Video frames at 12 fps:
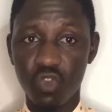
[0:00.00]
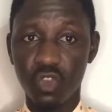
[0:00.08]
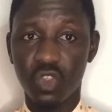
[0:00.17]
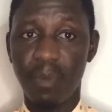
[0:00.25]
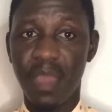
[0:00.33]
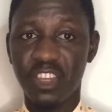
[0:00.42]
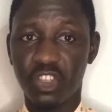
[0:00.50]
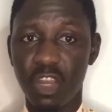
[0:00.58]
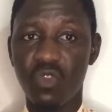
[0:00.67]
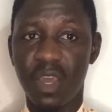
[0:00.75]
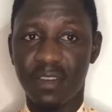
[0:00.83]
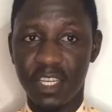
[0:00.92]
to mention
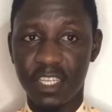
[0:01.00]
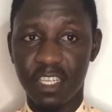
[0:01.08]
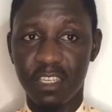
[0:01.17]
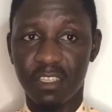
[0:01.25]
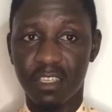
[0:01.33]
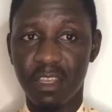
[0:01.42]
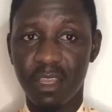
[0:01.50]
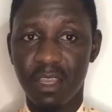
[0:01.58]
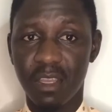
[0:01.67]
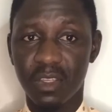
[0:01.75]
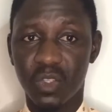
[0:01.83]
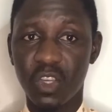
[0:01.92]
your reasons
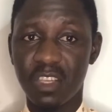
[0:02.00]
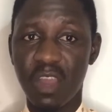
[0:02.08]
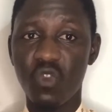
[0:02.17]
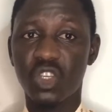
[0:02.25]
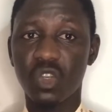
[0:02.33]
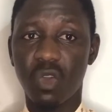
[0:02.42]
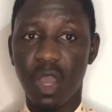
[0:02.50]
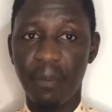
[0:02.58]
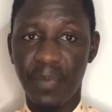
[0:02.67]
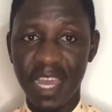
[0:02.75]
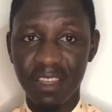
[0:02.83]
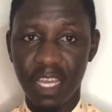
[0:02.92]
so that we should
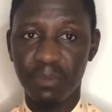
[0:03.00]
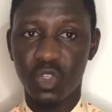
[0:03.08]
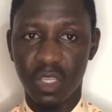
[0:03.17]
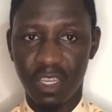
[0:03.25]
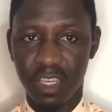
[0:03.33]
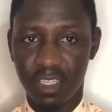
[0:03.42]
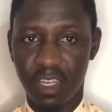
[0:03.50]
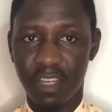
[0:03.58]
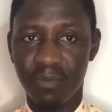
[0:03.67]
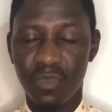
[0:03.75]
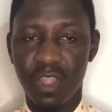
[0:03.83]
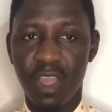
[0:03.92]
combine them
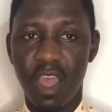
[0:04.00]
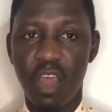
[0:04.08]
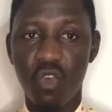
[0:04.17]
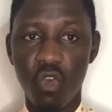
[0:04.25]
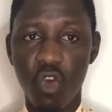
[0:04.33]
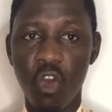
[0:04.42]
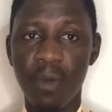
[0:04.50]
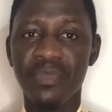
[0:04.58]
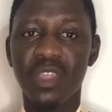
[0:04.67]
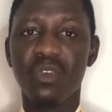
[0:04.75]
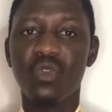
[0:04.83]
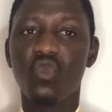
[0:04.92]
together and know
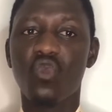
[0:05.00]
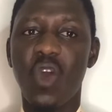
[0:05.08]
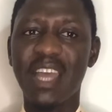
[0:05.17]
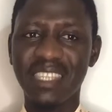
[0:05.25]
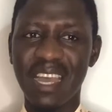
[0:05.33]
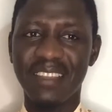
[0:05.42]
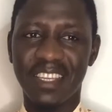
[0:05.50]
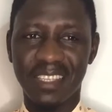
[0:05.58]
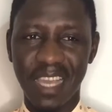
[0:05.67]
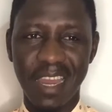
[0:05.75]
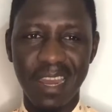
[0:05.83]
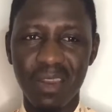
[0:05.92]
what are the
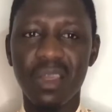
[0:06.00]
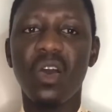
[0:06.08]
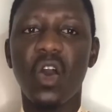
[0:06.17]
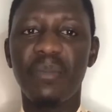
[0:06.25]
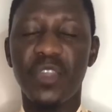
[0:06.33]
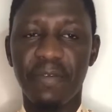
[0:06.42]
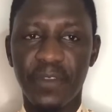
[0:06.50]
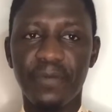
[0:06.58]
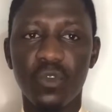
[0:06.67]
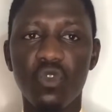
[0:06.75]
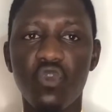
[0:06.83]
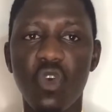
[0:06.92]
signs of the
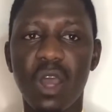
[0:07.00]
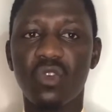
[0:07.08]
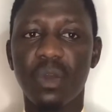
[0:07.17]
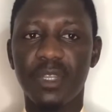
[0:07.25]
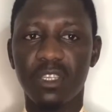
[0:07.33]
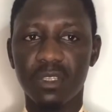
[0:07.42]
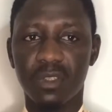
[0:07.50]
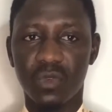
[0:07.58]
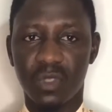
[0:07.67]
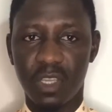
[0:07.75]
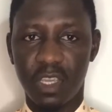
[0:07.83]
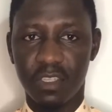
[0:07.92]
people who are committing
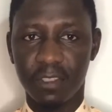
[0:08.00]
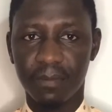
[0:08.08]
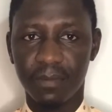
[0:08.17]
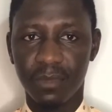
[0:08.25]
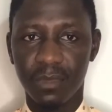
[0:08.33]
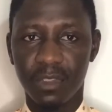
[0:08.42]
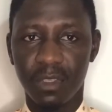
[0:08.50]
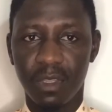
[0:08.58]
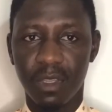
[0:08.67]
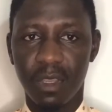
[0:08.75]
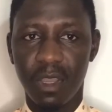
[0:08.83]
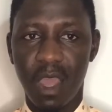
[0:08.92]
suicide.
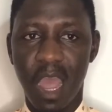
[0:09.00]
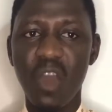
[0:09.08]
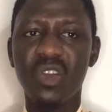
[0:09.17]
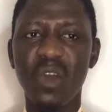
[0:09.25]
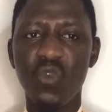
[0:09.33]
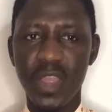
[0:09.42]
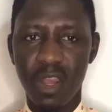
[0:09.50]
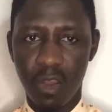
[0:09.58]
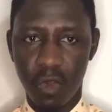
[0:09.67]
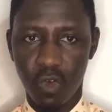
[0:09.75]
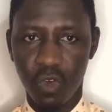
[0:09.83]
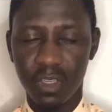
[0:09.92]
How can we
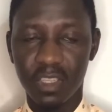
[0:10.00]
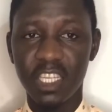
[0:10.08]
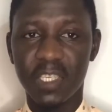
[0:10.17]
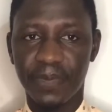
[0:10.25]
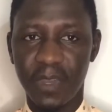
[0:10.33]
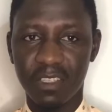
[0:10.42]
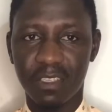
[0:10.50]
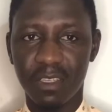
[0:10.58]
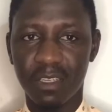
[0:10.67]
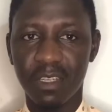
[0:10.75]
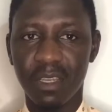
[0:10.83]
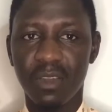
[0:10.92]
know this
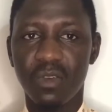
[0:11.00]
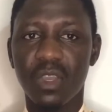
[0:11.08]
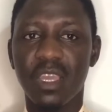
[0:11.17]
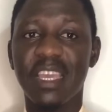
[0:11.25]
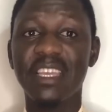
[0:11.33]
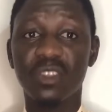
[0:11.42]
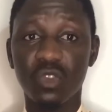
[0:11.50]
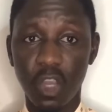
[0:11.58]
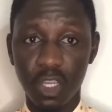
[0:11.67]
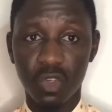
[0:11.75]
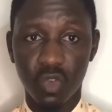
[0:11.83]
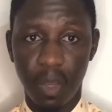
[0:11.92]
person is
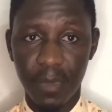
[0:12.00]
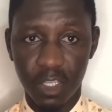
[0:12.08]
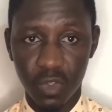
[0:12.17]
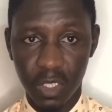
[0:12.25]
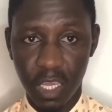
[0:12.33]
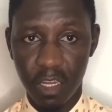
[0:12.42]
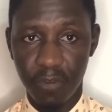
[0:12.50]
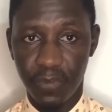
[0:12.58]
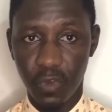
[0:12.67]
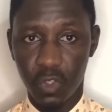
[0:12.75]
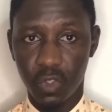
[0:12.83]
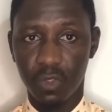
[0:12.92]
going to commit suicide in the future?